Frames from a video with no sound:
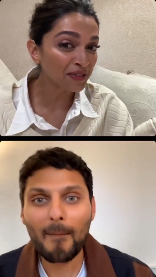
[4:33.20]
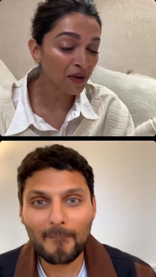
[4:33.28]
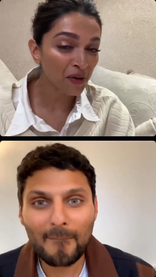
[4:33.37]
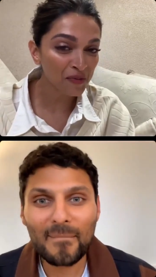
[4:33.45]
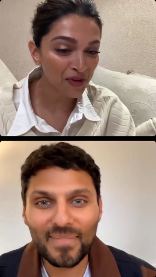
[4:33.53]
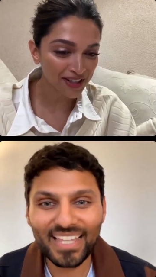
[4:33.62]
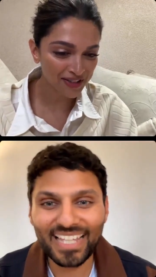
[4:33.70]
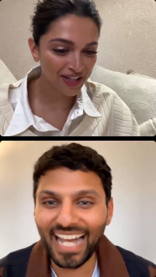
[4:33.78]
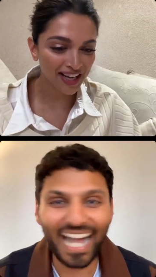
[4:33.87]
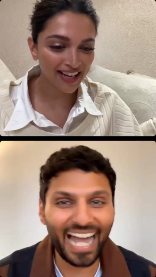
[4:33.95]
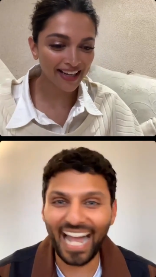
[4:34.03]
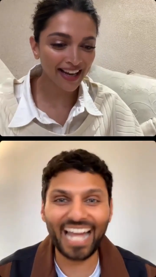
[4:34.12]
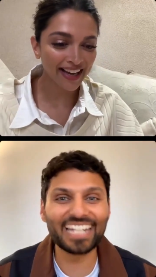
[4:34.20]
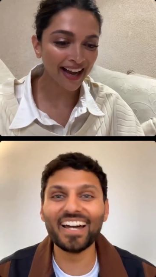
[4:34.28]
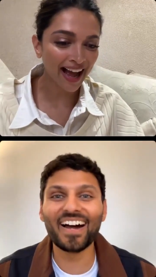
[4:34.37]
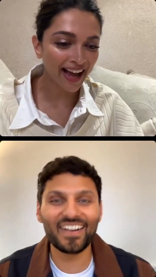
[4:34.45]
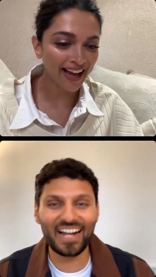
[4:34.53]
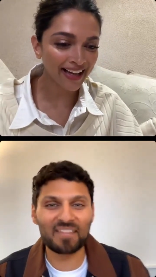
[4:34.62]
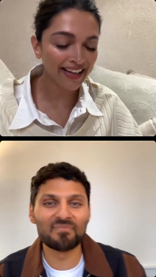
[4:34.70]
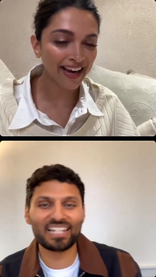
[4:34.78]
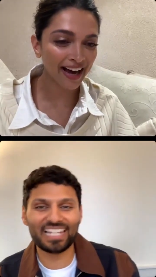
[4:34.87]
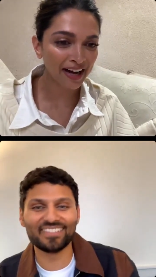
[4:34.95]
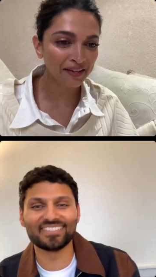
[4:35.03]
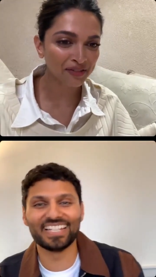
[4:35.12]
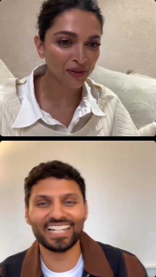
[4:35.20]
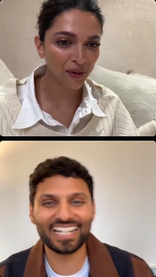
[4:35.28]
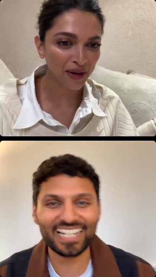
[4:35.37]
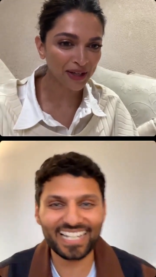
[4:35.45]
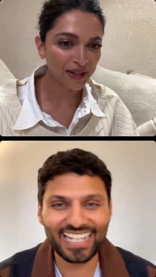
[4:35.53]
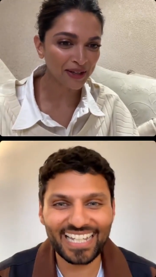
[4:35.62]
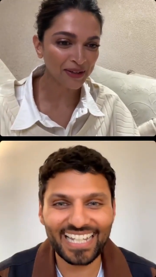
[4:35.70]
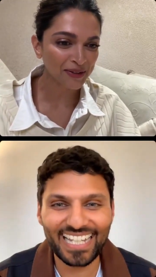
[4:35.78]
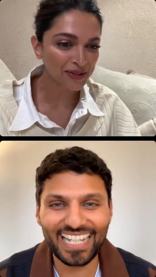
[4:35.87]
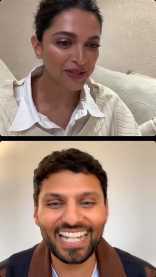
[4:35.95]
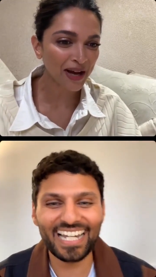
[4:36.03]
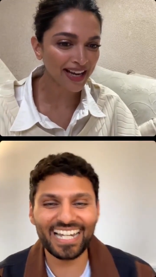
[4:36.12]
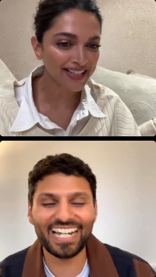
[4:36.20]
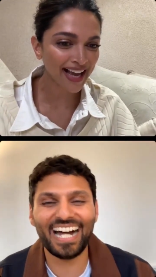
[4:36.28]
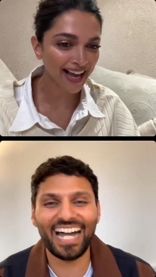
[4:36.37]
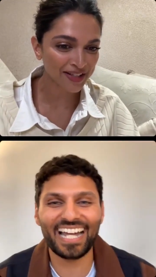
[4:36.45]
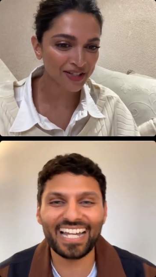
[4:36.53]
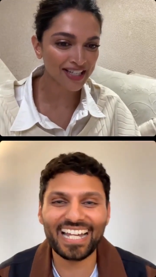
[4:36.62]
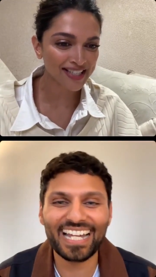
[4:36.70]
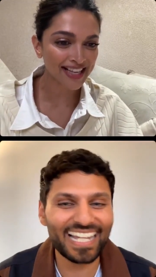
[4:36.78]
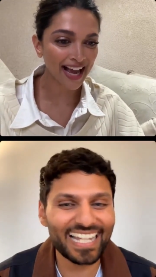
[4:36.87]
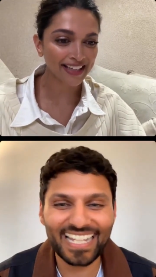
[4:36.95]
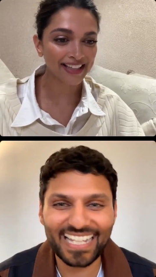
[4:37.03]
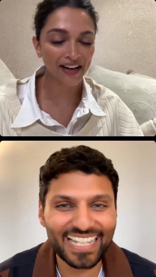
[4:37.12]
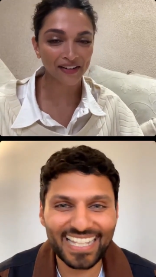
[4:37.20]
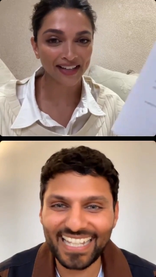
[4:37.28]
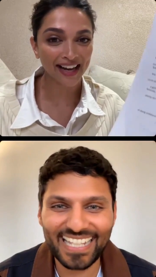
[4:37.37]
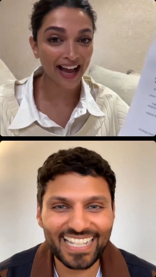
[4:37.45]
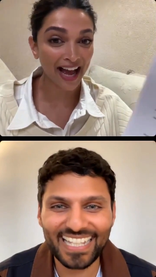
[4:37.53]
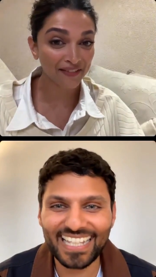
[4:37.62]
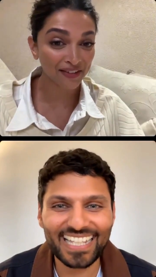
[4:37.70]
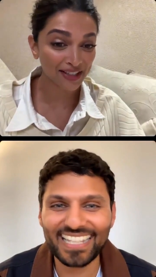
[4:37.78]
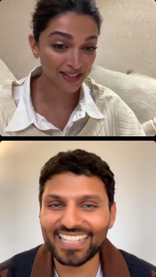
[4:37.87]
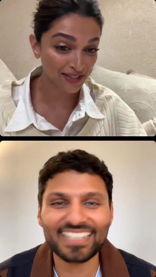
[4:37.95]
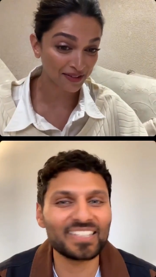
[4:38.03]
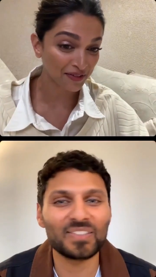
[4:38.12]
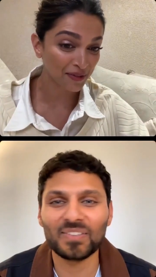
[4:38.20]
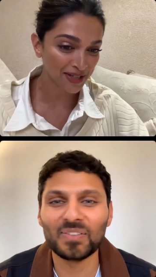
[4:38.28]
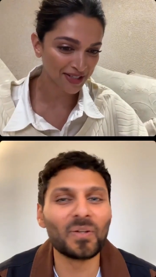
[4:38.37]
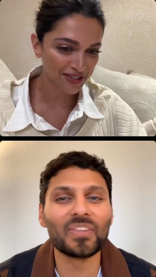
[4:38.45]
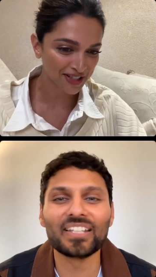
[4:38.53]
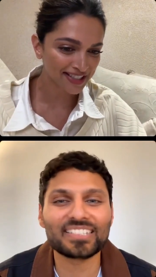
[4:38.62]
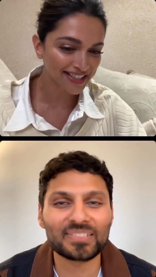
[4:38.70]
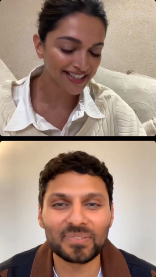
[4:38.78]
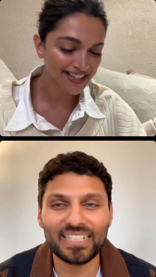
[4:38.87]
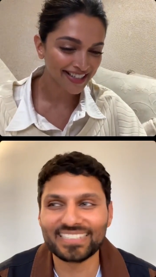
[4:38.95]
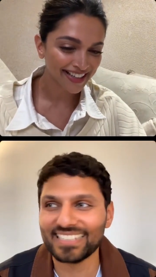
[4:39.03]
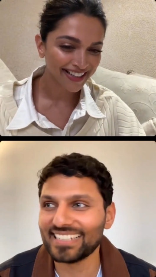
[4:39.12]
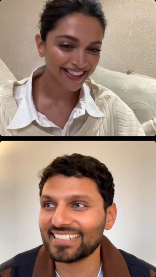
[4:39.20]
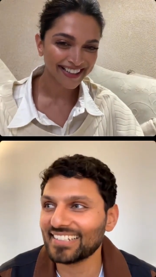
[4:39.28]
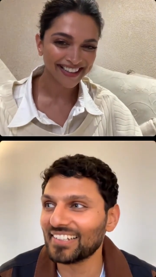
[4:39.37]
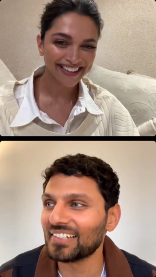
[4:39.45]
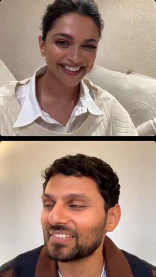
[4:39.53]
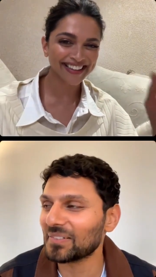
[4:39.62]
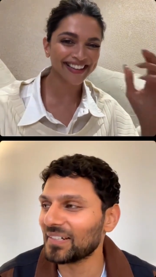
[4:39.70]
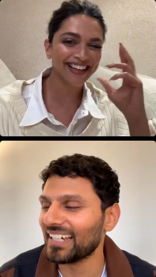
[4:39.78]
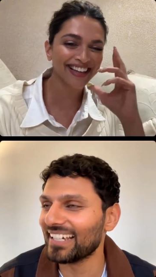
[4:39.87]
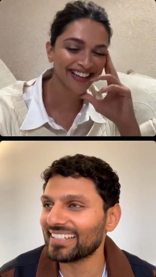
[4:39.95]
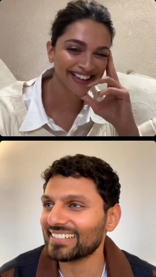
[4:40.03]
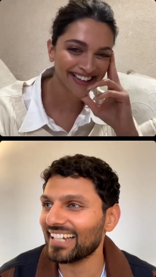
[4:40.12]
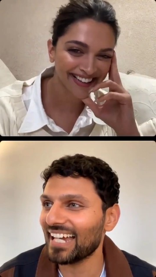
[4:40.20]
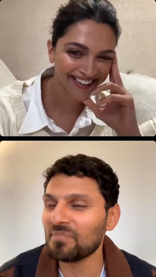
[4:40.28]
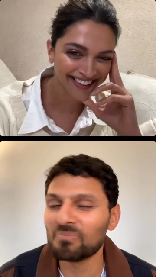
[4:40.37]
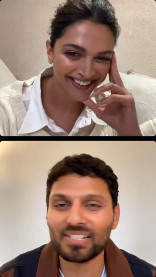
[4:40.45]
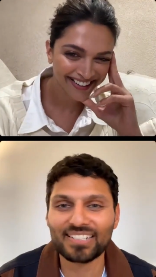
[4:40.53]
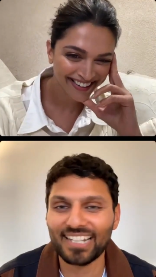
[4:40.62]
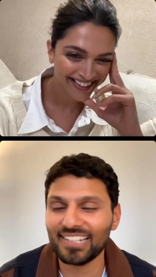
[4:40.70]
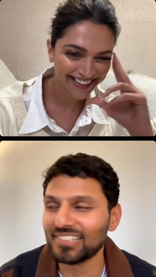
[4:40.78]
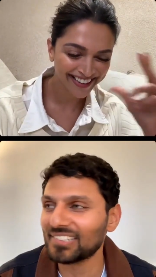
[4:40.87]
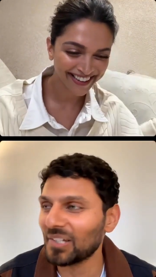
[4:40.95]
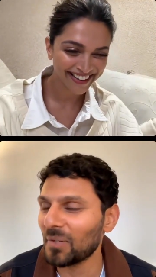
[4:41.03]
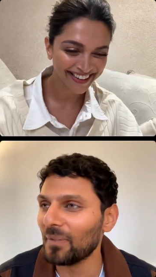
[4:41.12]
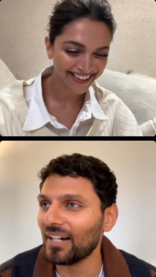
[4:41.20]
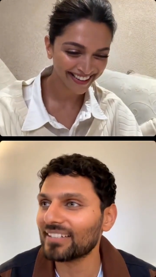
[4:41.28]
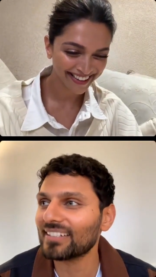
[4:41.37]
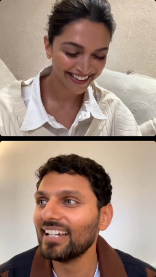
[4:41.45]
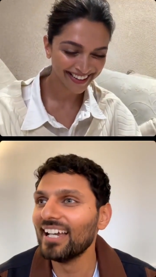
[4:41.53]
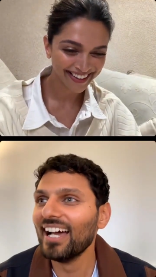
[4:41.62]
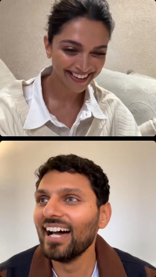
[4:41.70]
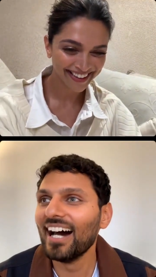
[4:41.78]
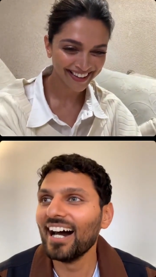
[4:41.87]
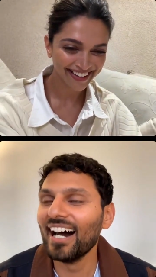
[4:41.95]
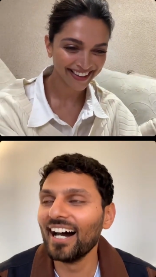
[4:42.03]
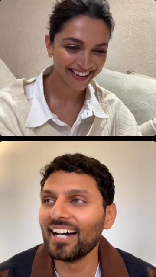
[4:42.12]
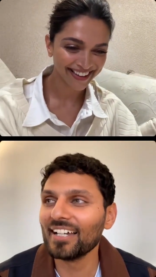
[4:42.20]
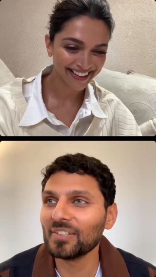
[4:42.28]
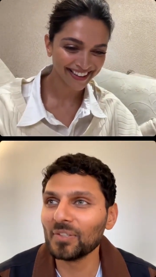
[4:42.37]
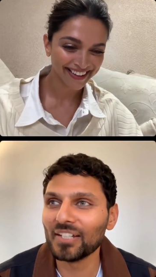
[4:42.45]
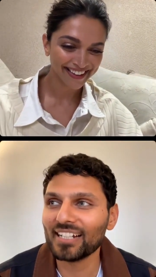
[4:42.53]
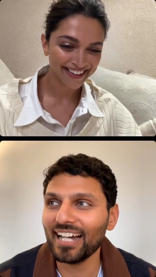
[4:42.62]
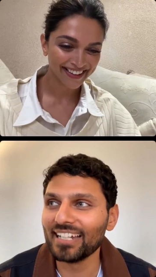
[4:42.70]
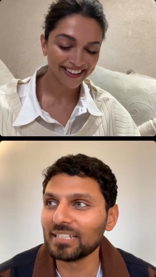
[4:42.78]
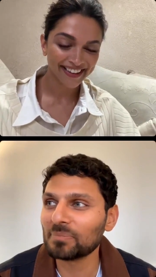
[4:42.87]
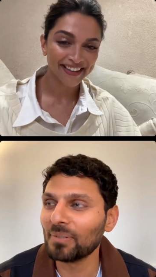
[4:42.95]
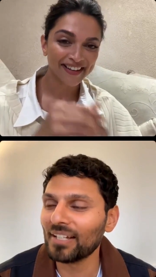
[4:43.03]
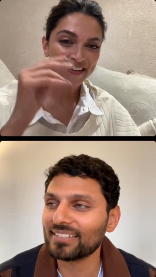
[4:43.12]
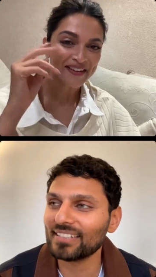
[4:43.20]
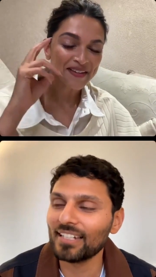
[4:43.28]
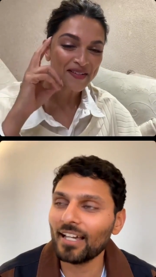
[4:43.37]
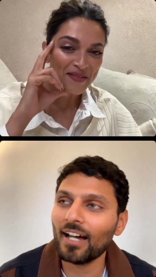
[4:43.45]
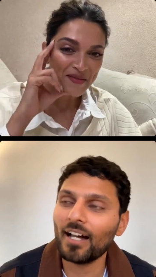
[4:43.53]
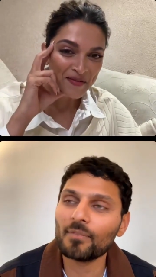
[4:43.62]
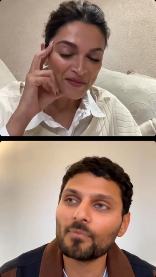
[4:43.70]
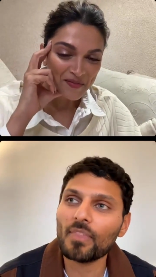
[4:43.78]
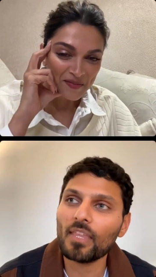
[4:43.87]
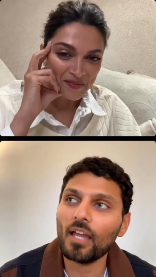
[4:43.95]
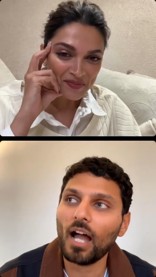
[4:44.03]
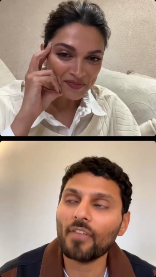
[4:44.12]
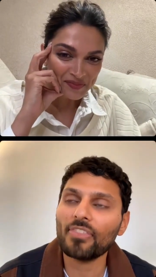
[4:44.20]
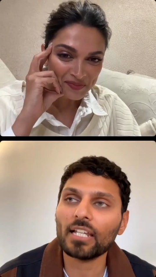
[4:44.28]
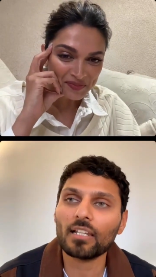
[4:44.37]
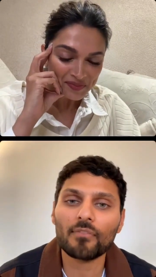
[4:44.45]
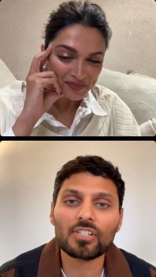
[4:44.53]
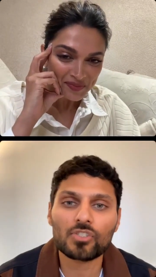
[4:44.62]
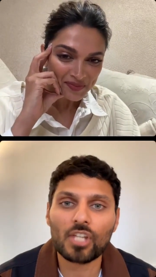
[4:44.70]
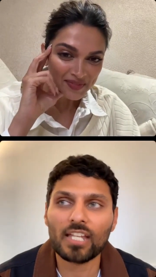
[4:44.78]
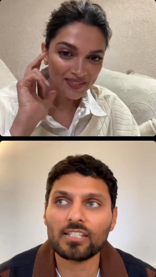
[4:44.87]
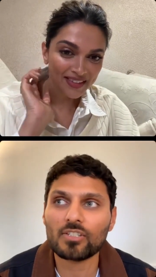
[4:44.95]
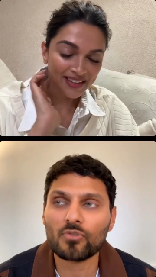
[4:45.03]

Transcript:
Speaker 1: of homework, Jay. Like, I know. I, I believe it. Talking to you, so I actually sat down and I have a. You're the sweetest.
Speaker 2: Questions. You're the sweetest. I appreciate you so much. Uh, you're the kindest person. Uh, I think love has changed.